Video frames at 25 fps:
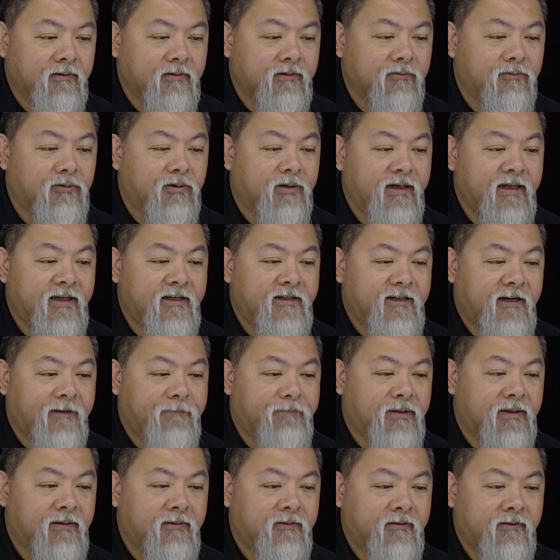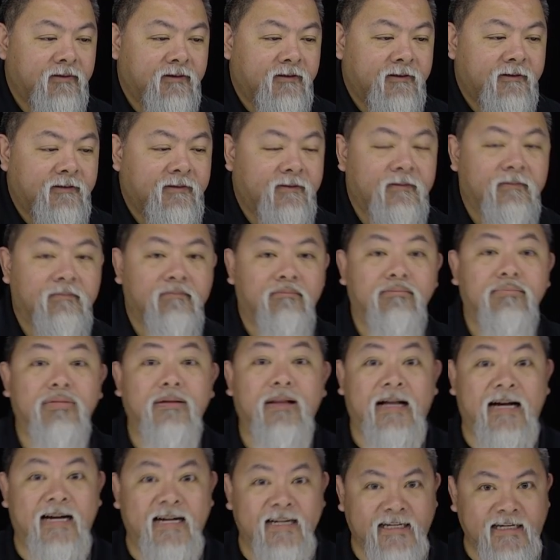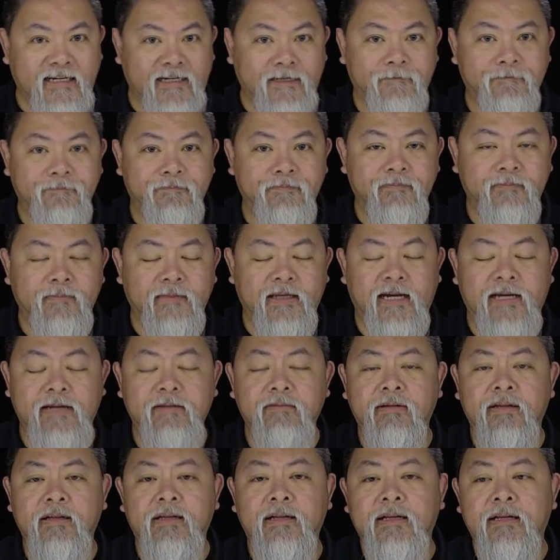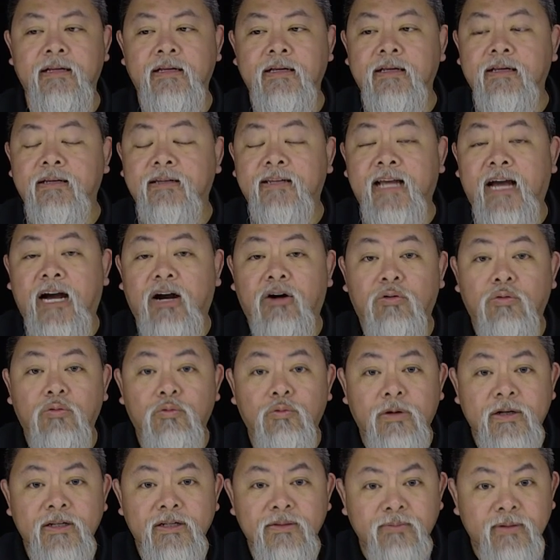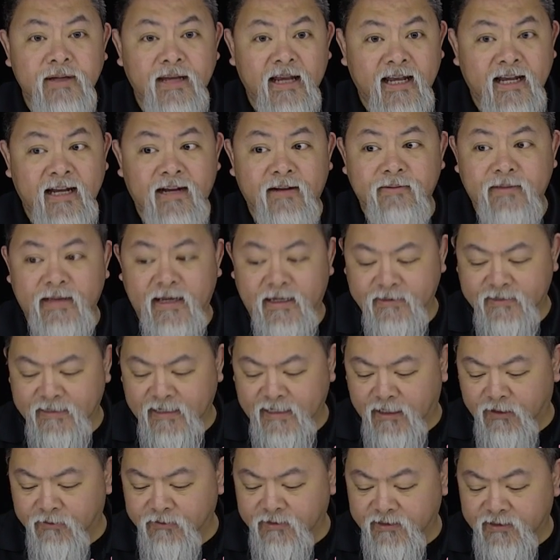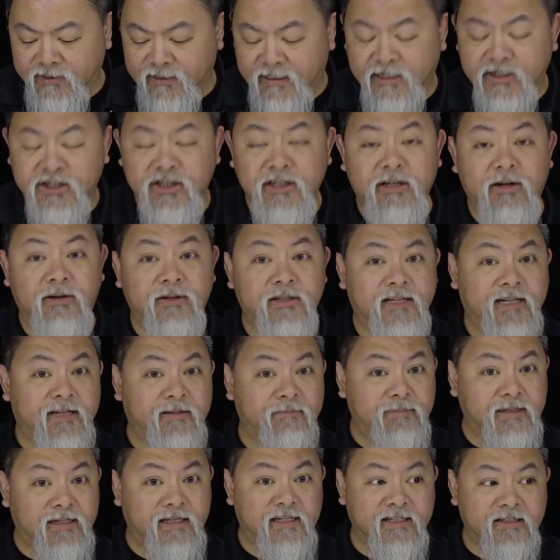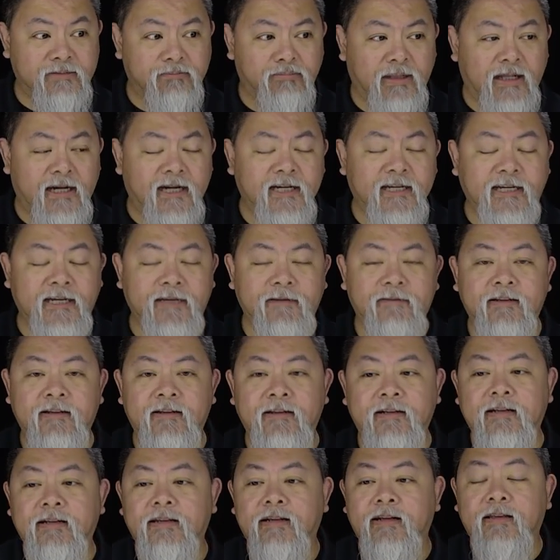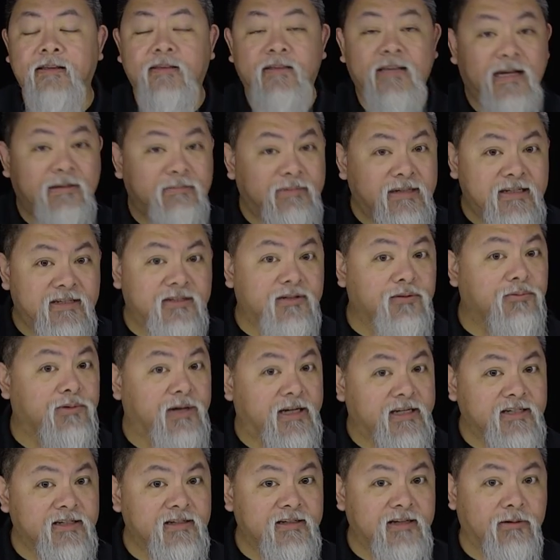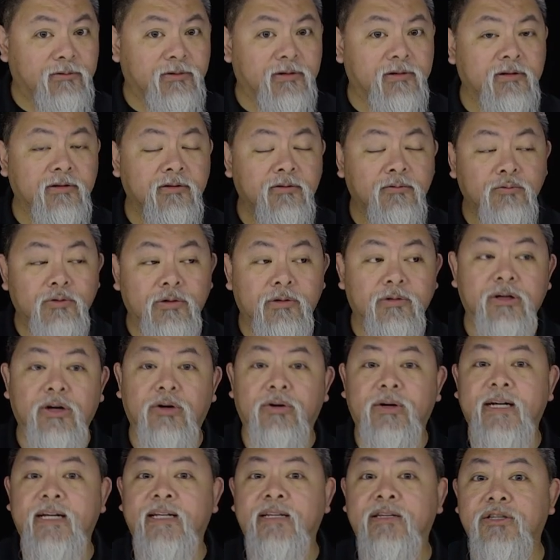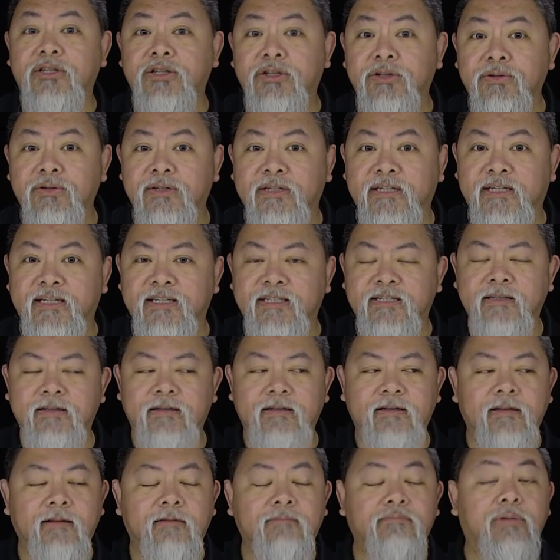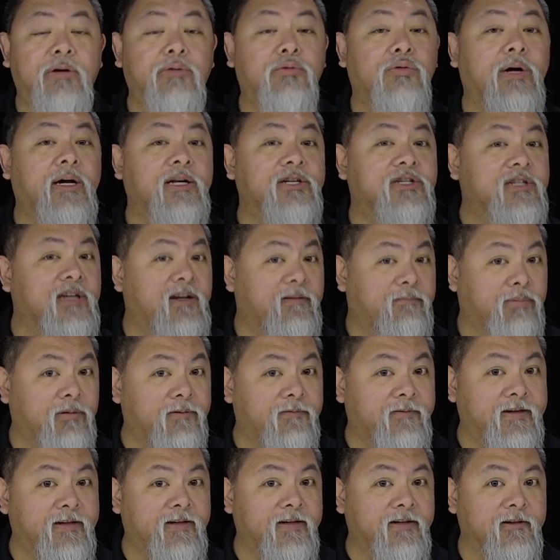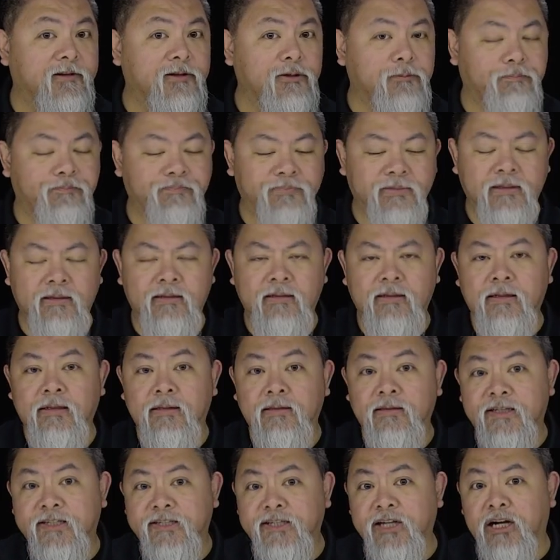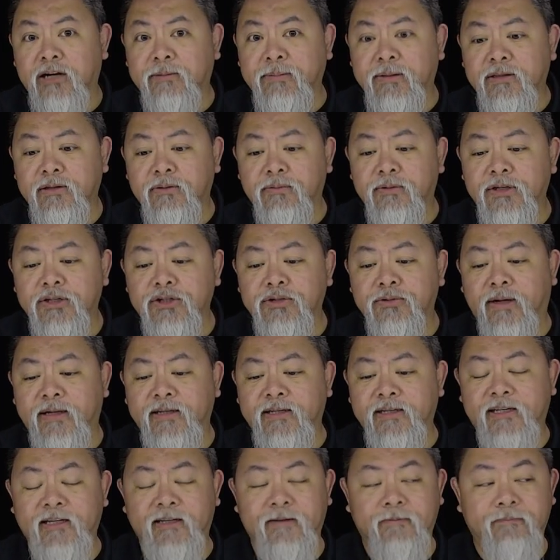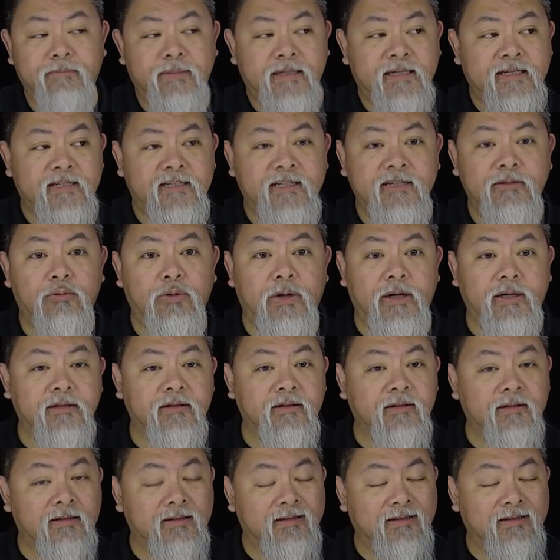will end up blocking, okay? Now, once we have that down and it actually goes ahead and begins blocking, that means the rest of the network will go ahead and use this, but we'll actually have prevented loop. Let's talk about the original ID again. PC1